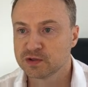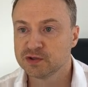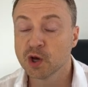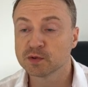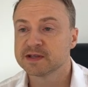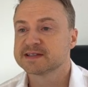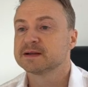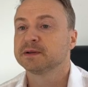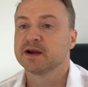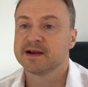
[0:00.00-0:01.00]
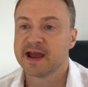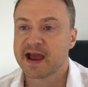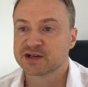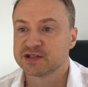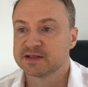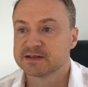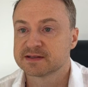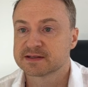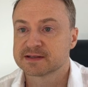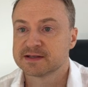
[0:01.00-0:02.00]
No disciplinary
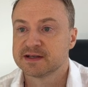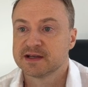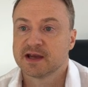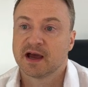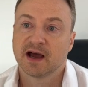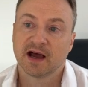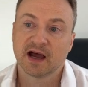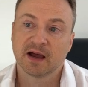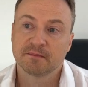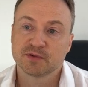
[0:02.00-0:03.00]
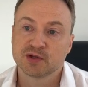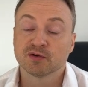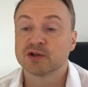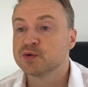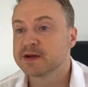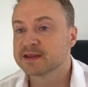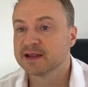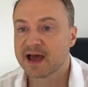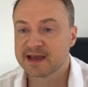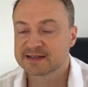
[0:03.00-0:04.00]
actions. You're renewing the
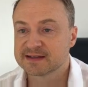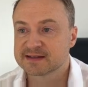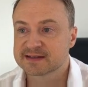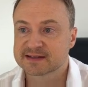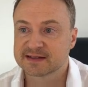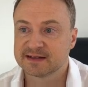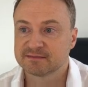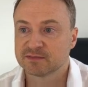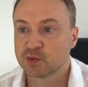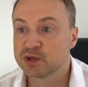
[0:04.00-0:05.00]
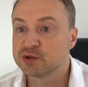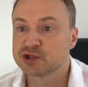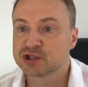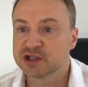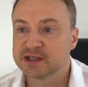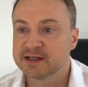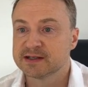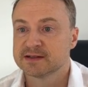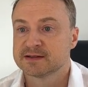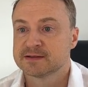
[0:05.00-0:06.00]
license when you
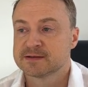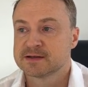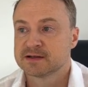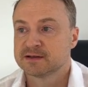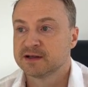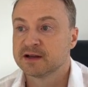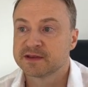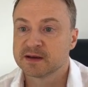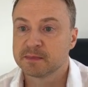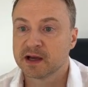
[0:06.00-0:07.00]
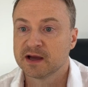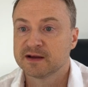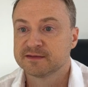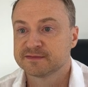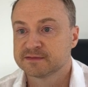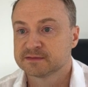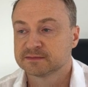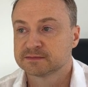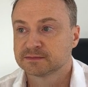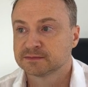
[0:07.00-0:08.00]
should. None of the above.
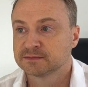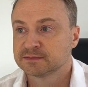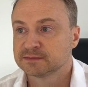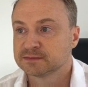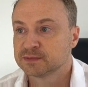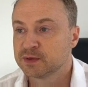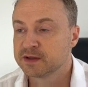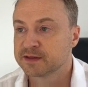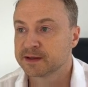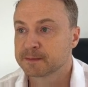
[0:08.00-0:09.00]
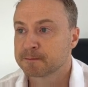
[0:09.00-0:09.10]
What do you think?